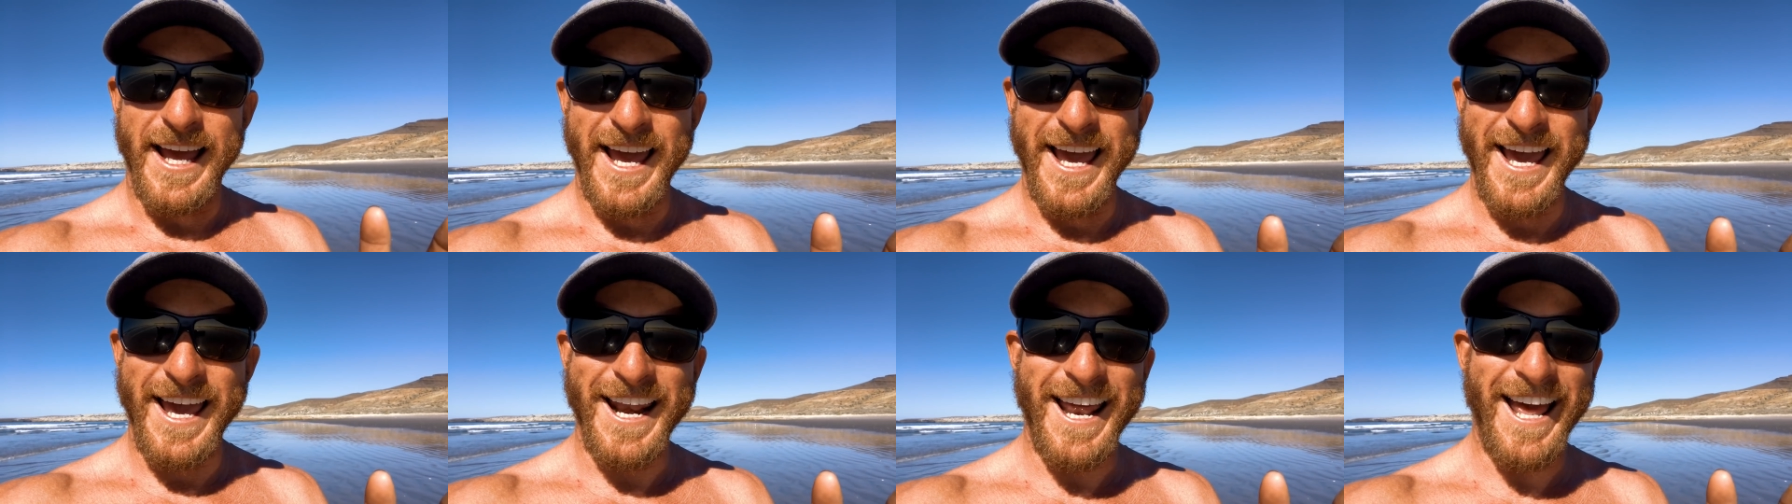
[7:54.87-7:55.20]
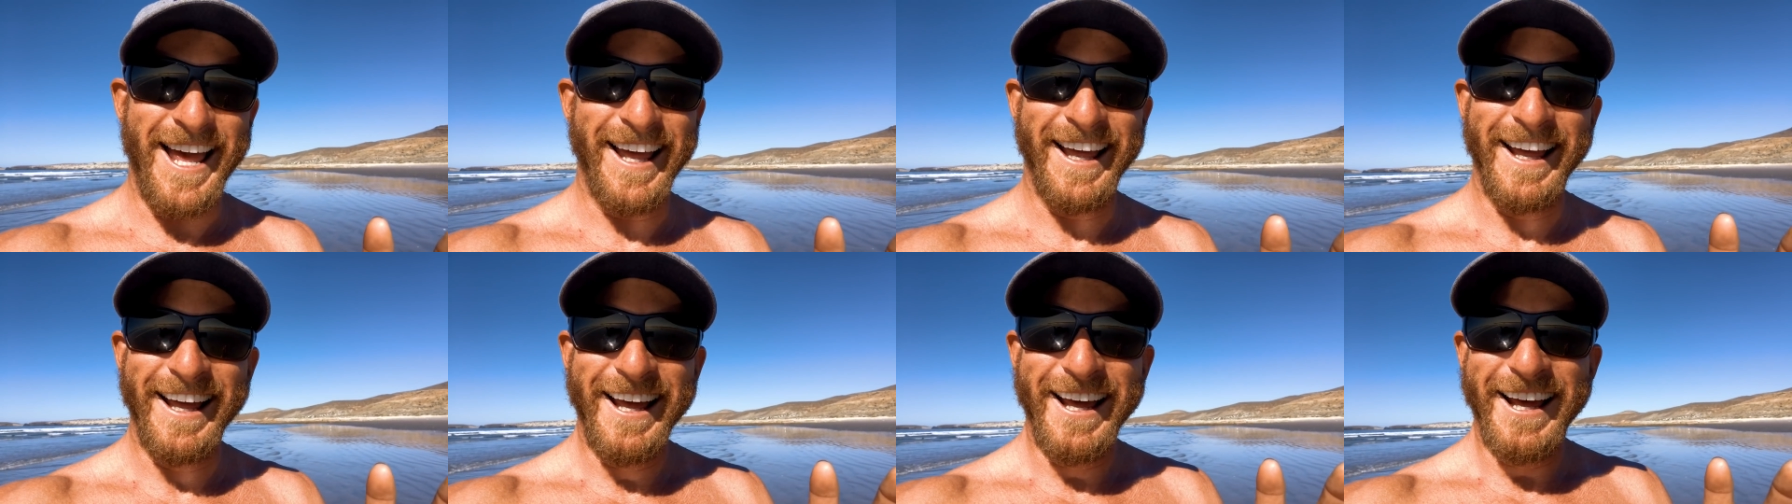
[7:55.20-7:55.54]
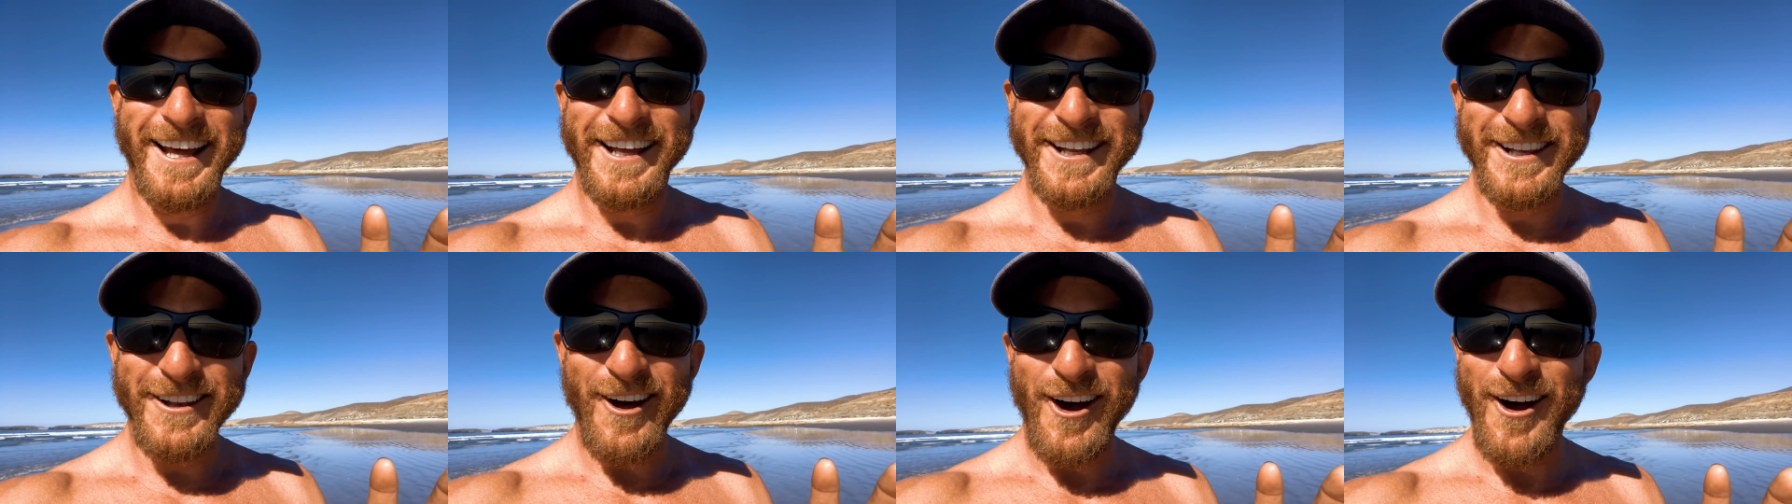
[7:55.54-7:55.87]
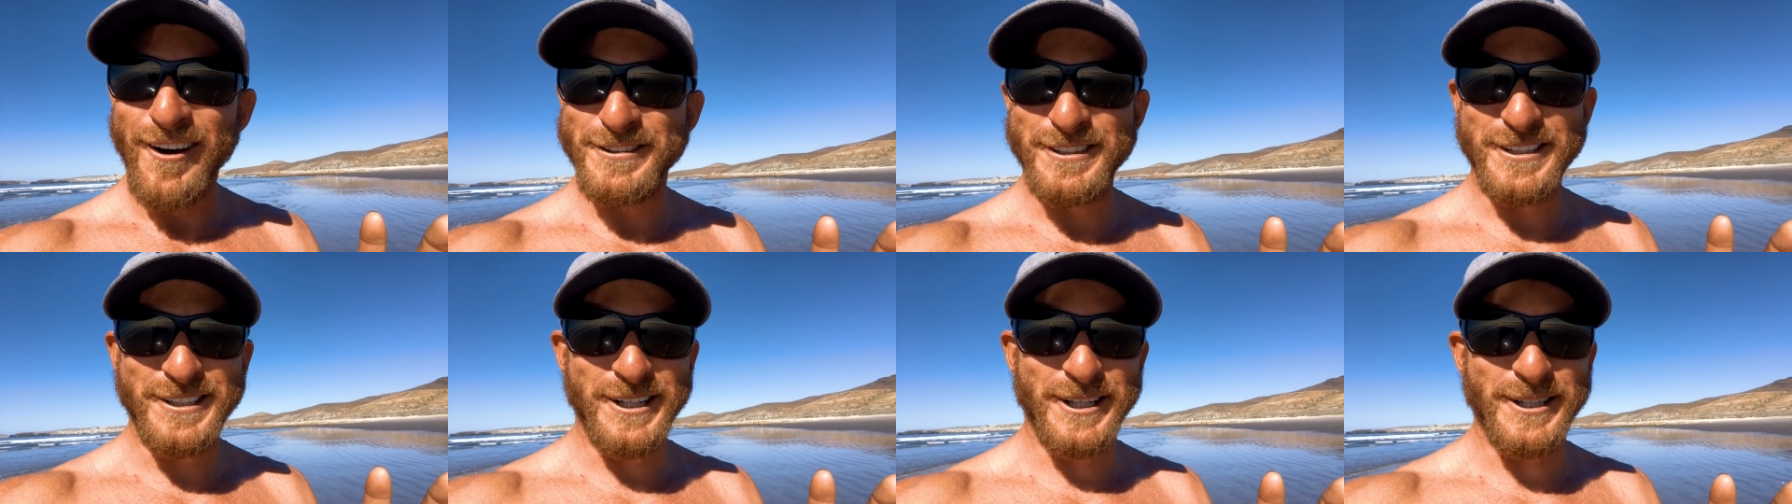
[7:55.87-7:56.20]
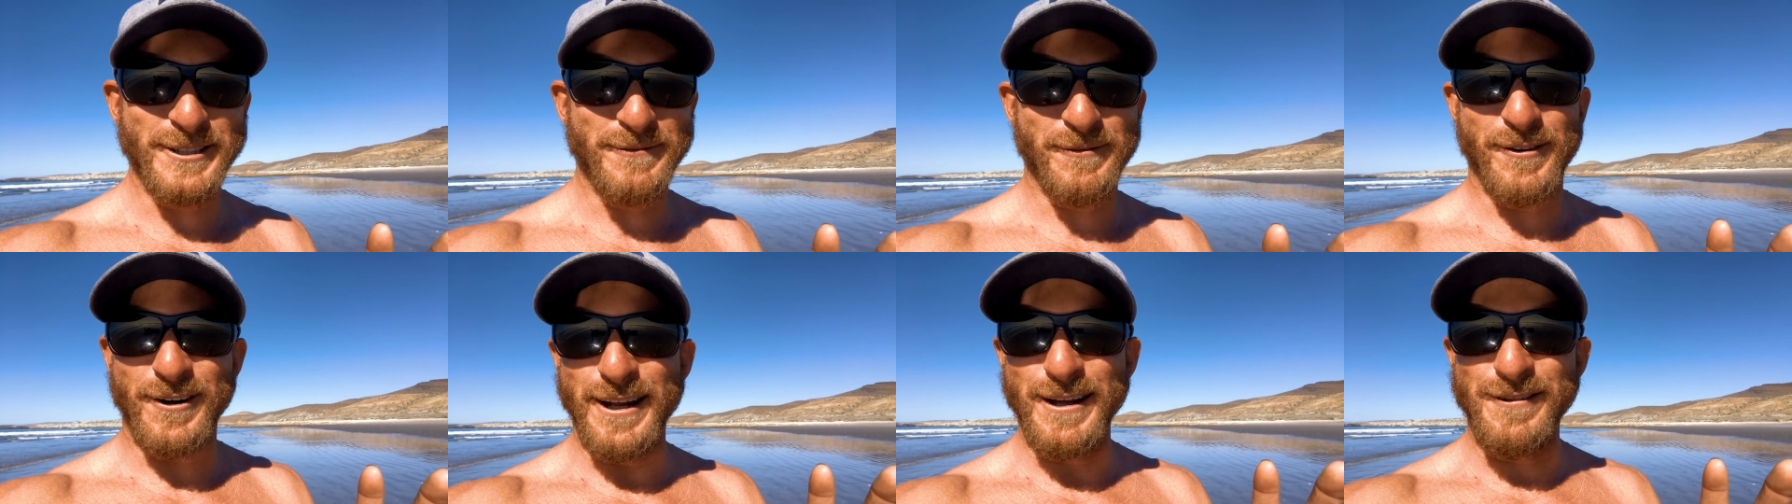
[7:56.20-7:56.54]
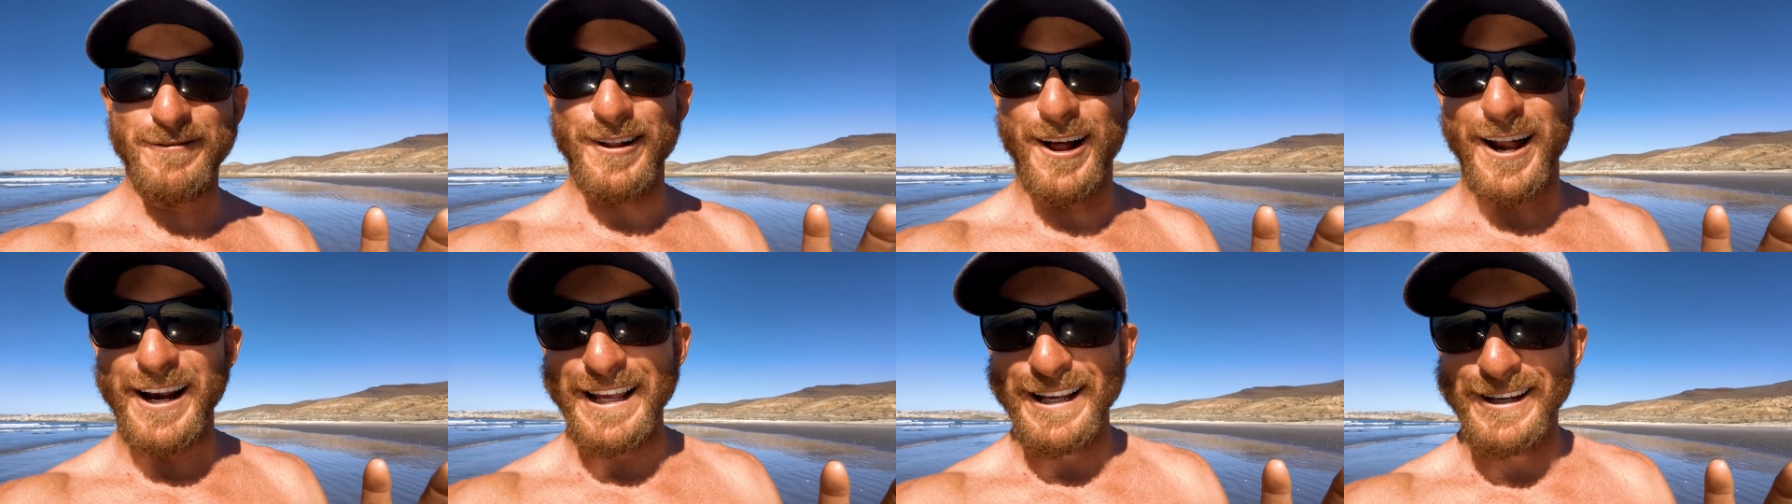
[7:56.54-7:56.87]
And Life's just pretty
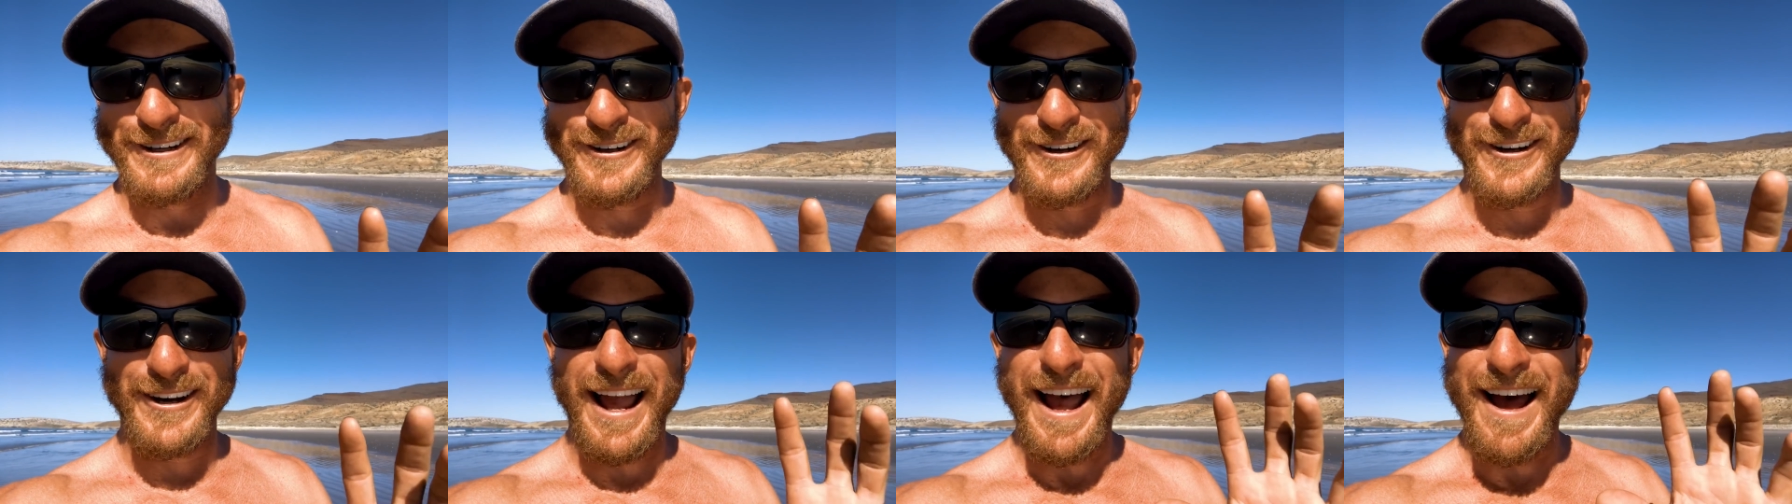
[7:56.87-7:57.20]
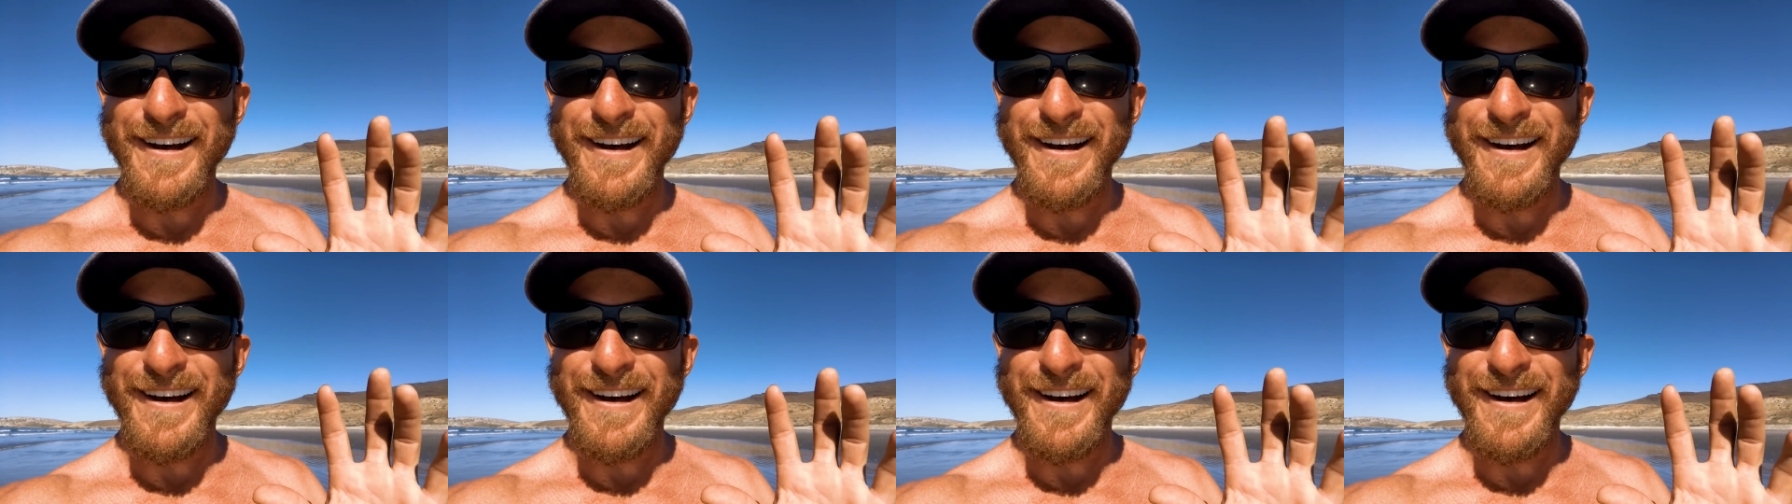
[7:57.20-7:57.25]
bloody good.